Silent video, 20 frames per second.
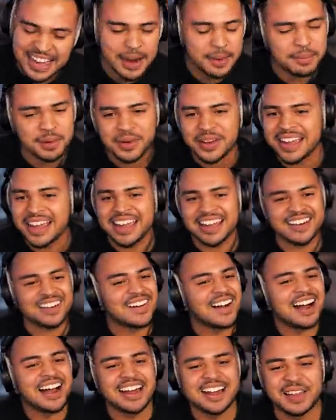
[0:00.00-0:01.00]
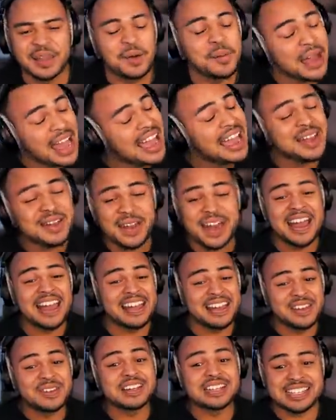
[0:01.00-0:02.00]
Damn, bro, he ain't crying, though. Hey,
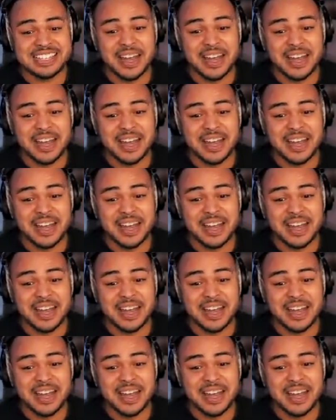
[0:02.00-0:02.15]
hey, you can